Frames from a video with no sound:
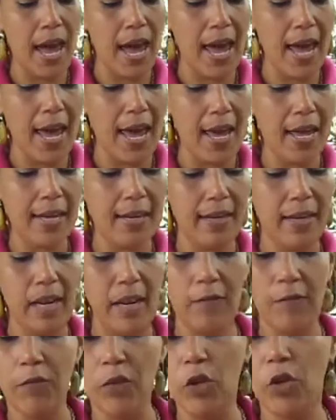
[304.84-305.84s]
And
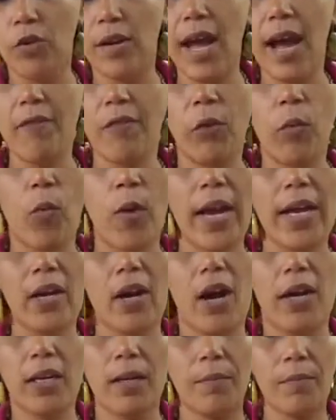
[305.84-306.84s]
if you don't have the weight
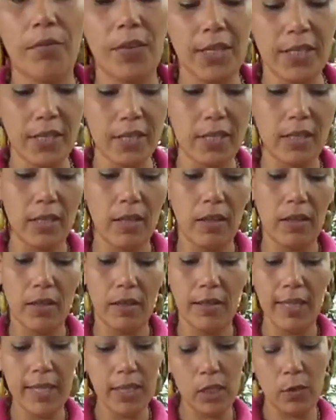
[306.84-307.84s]
on them, this
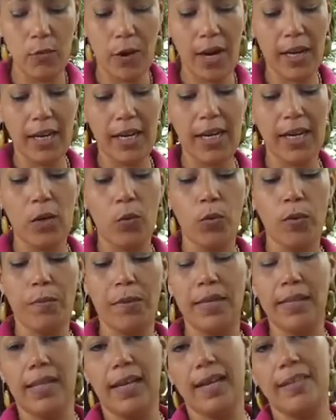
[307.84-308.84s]
right here would
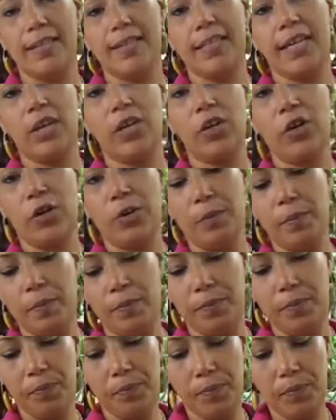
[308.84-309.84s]
be a lot skinnier.
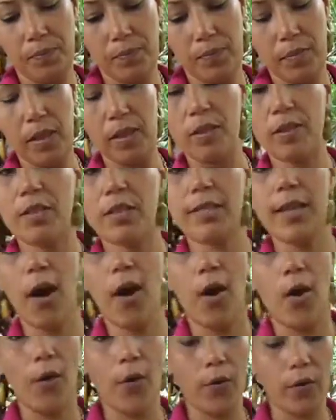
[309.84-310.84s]

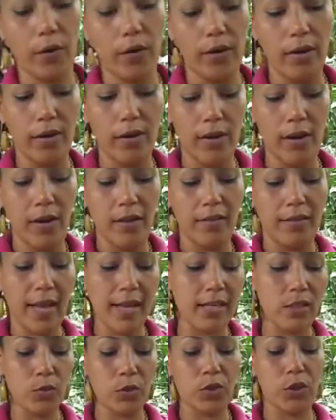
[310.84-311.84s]
So
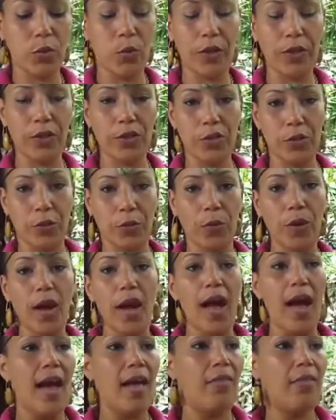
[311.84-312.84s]
that's what you want to do.
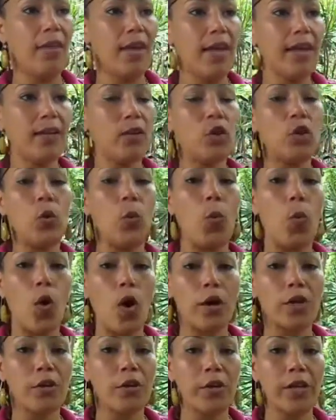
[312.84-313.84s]
And then you
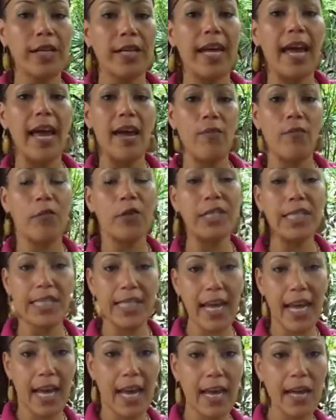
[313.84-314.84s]
water it every
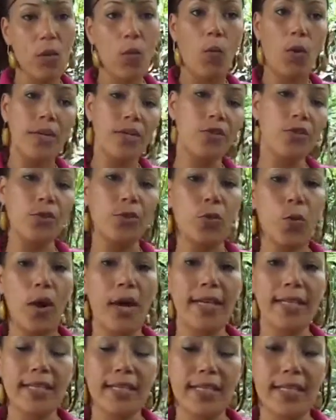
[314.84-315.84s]
day, once or
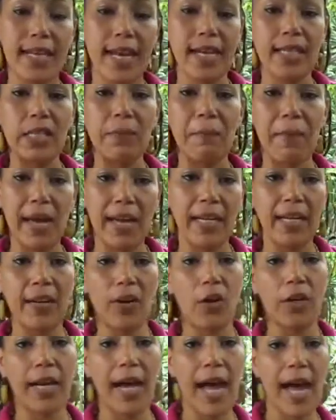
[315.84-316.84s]
twice a day,
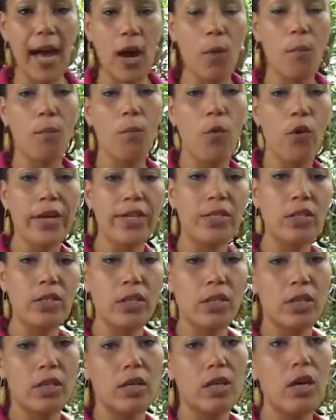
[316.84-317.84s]
depending on how
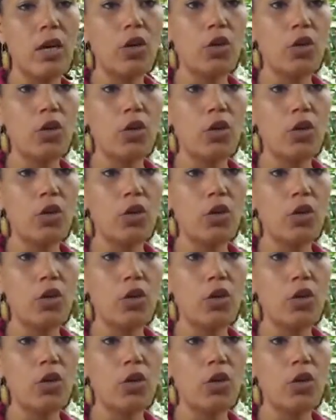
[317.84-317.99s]
moist